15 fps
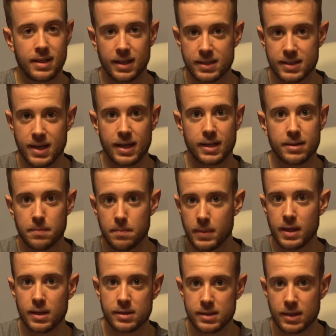exact
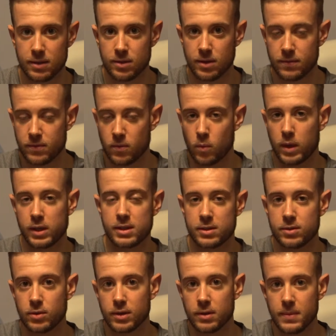meals that you've
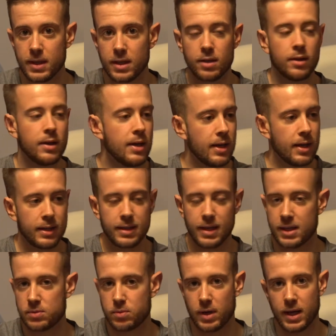watched during the video,
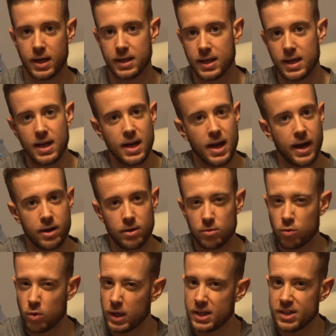that's what I eat. I
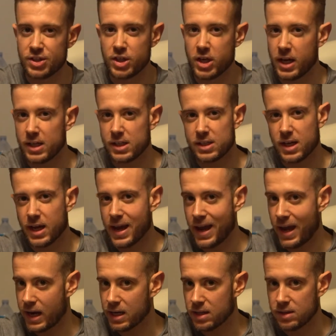don't really change
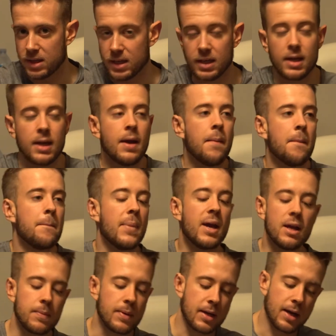anything.
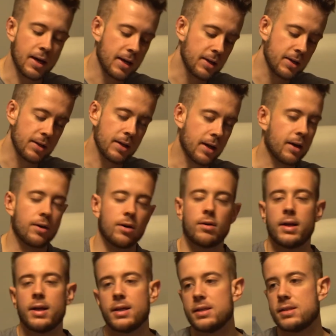Maybe I don't know,
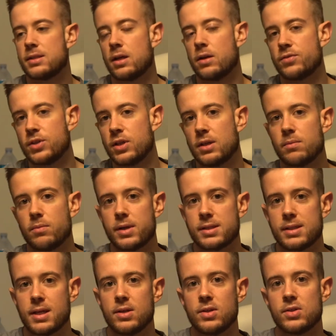like instead of chicken
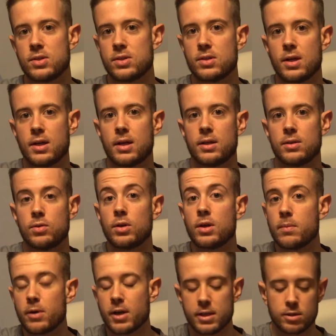breast I use
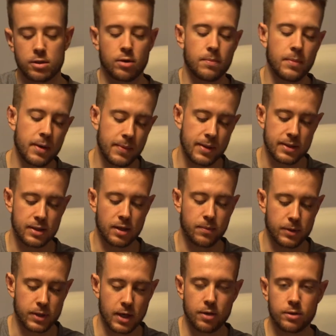turkey breast, or maybe instead of
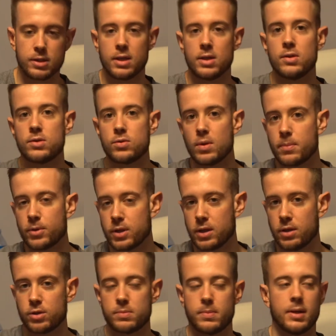potatoes I use sweet
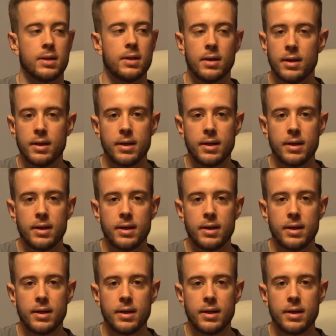potatoes, but